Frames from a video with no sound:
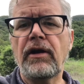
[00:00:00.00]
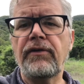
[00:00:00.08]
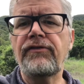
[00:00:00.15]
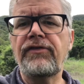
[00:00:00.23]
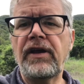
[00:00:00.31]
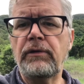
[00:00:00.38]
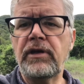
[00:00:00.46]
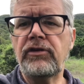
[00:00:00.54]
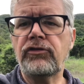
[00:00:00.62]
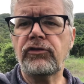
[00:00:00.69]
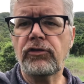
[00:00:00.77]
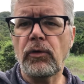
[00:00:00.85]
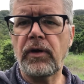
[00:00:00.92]
are very
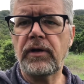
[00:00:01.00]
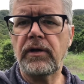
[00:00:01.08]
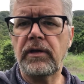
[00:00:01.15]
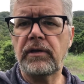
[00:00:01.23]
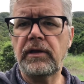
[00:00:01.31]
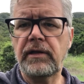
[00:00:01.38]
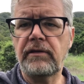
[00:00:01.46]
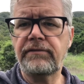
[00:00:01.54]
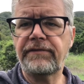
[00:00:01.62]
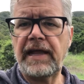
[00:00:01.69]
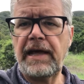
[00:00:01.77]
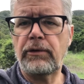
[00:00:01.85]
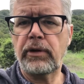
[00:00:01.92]
short little
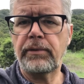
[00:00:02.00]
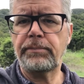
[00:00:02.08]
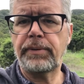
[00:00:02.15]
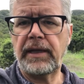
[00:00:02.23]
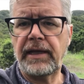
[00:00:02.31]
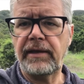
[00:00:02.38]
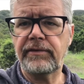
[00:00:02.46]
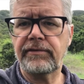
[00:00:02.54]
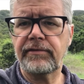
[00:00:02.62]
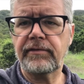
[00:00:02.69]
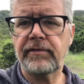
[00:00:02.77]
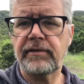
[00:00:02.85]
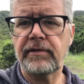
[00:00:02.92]
flower
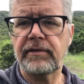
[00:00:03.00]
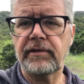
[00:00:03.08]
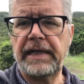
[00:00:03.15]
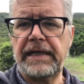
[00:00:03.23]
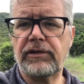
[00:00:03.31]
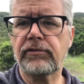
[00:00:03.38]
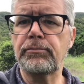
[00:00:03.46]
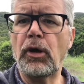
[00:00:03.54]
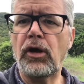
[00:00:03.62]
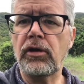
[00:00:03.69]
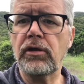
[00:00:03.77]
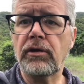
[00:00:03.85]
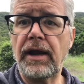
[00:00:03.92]
plants, like
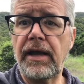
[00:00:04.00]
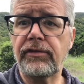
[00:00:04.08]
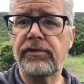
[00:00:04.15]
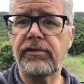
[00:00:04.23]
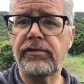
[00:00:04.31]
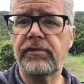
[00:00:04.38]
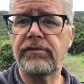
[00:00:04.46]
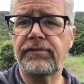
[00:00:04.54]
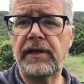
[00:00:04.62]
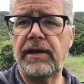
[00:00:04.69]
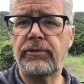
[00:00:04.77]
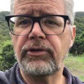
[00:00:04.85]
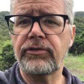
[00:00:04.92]
small grasses and
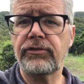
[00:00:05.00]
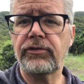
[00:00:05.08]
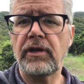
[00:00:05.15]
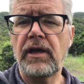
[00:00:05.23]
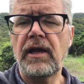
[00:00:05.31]
flowers.